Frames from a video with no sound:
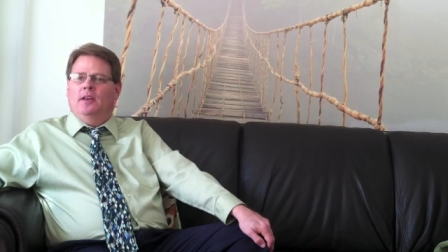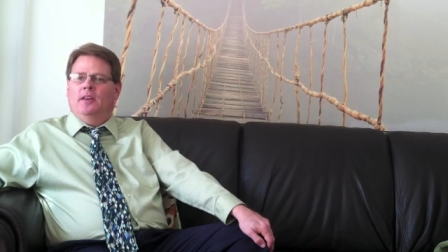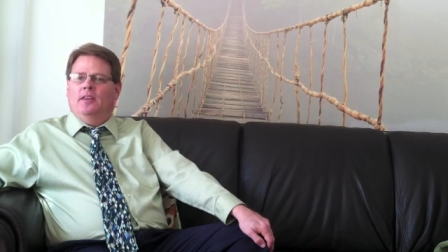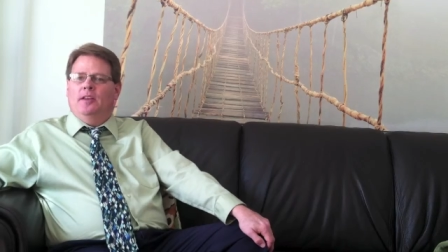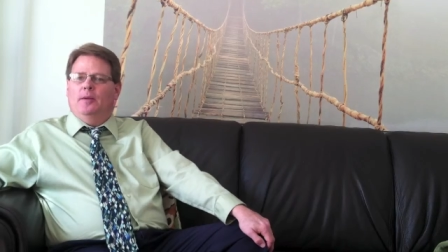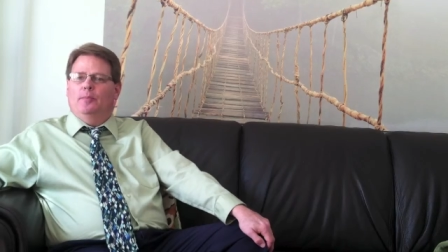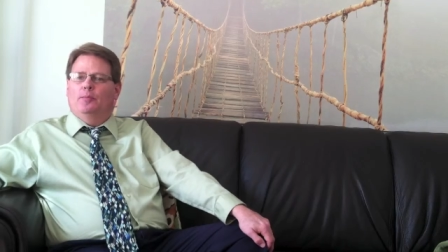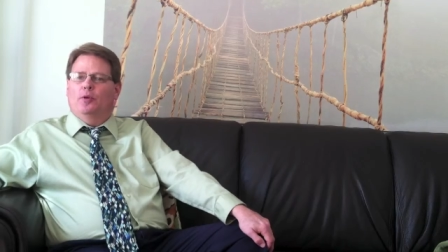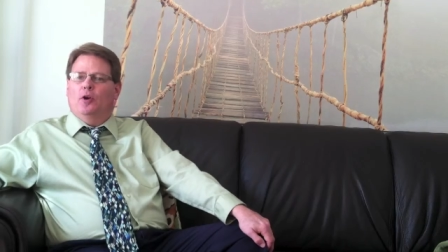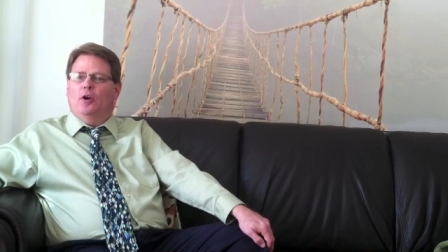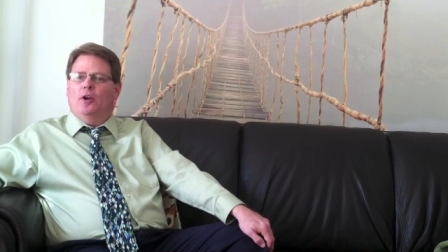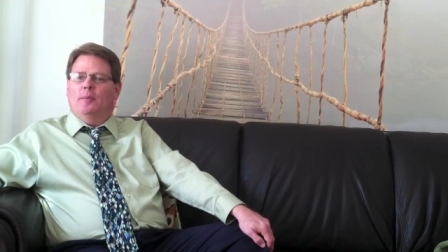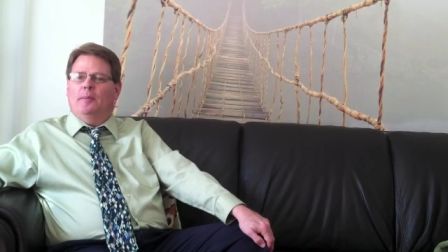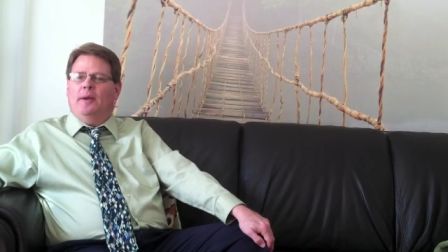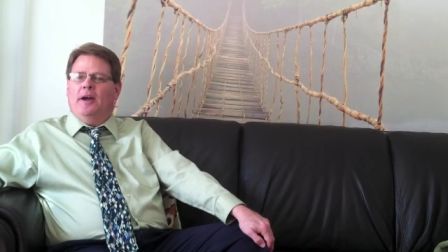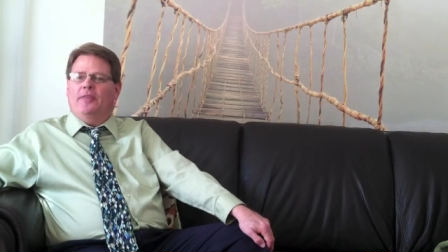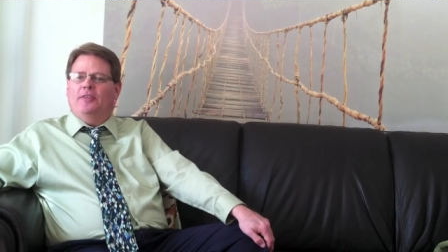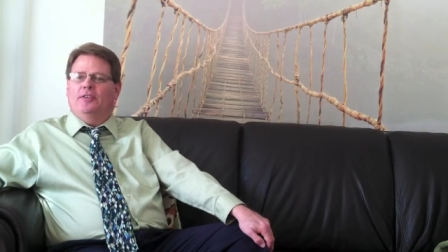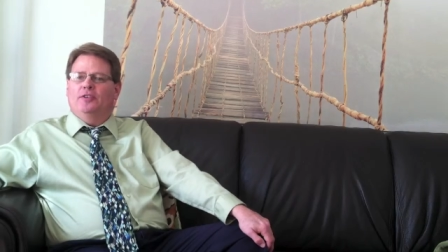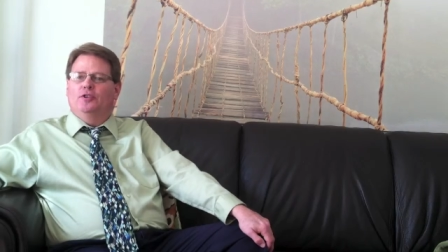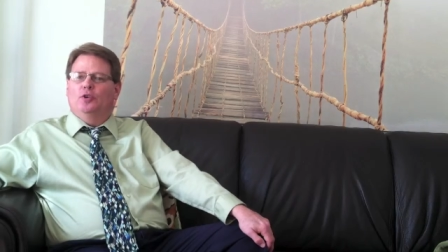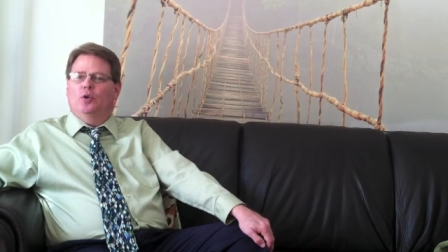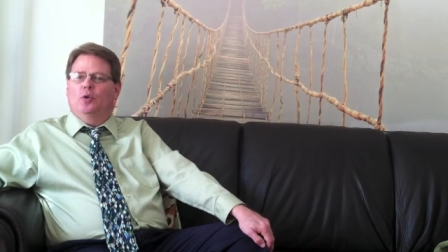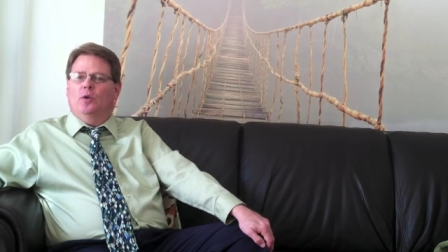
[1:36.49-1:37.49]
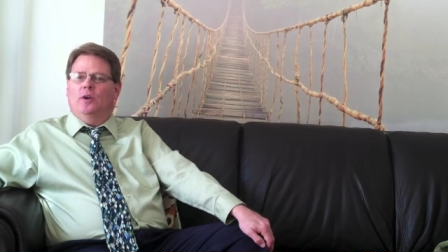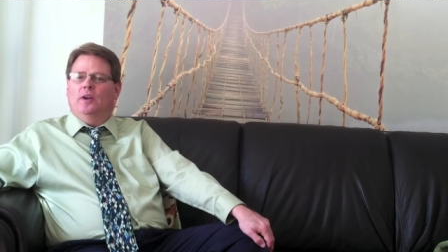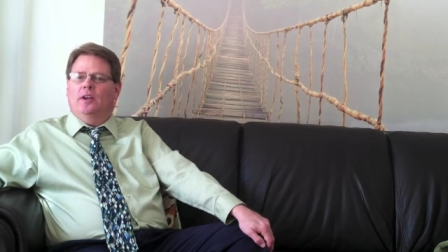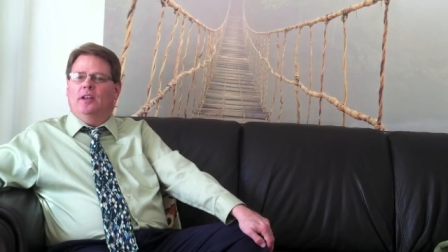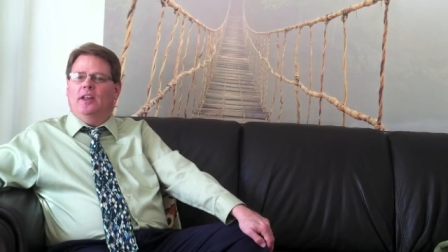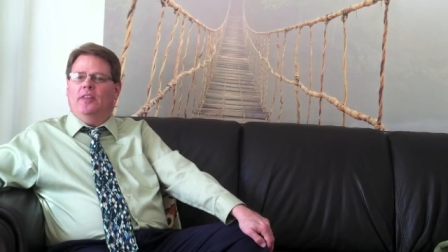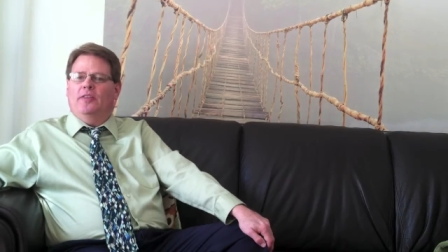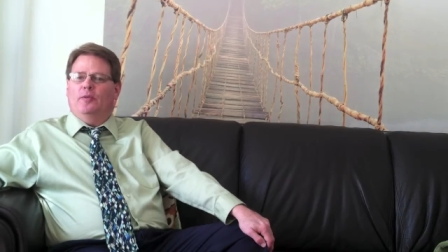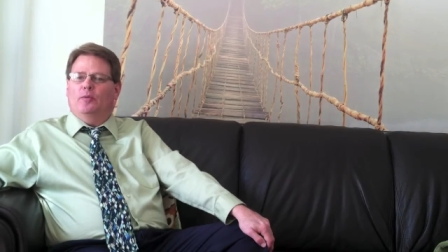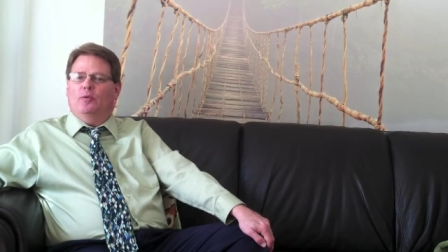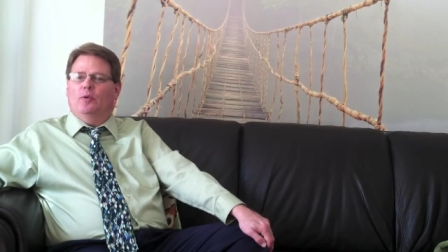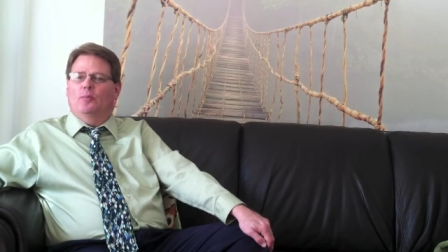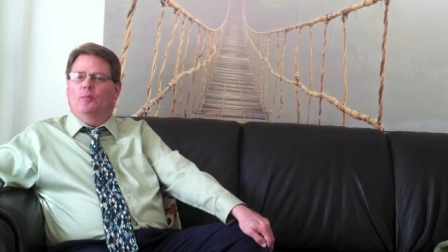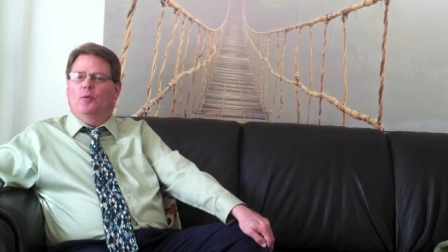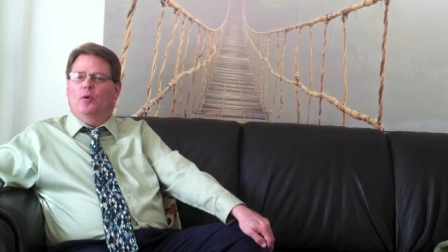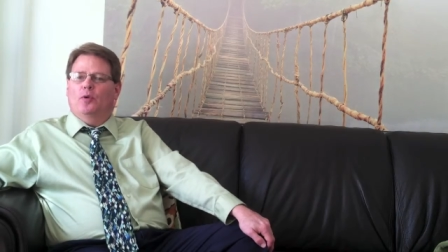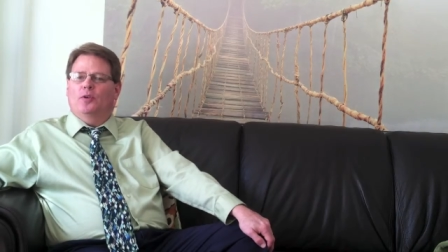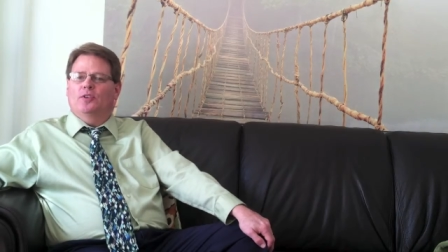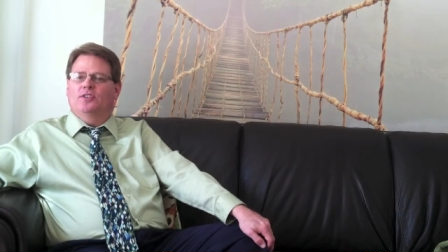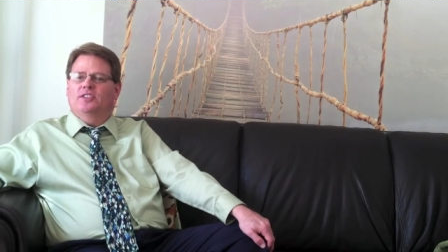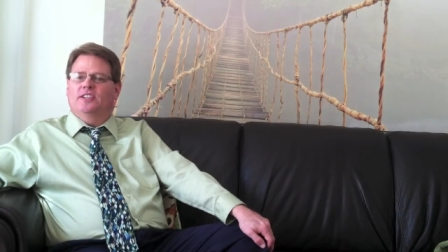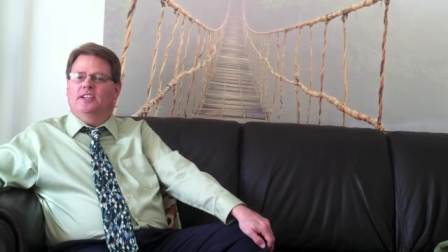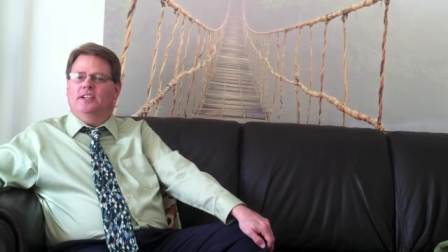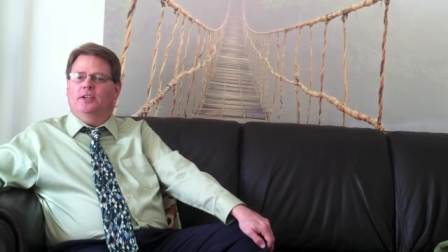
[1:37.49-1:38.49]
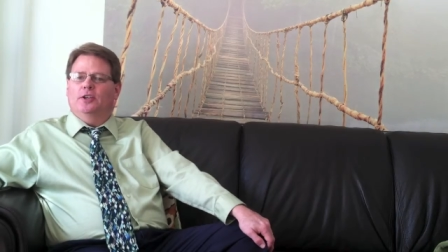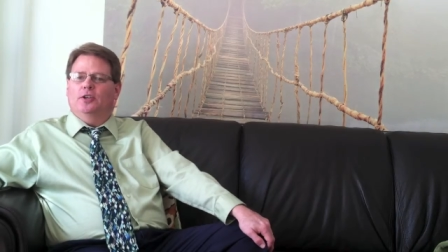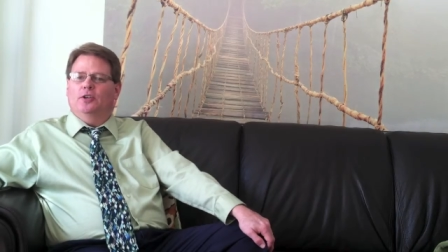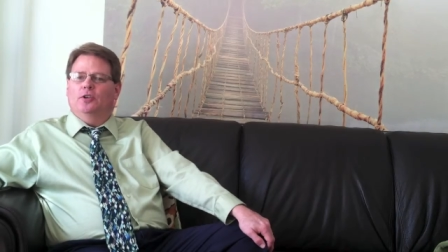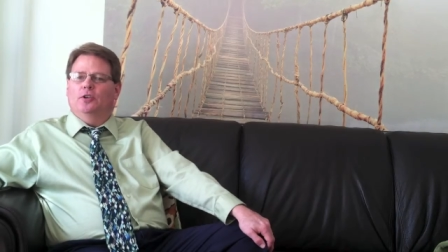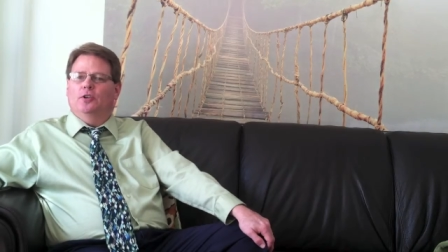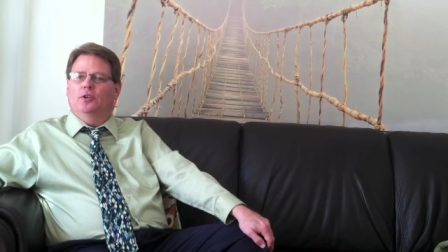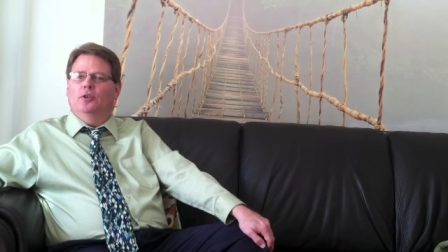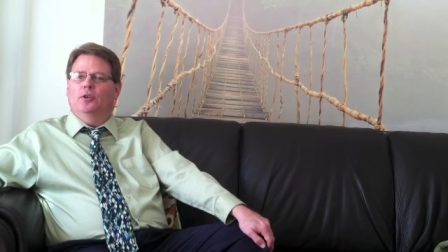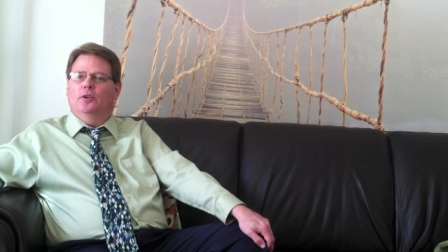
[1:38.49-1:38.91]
They brought him out the door and let the reporters get a good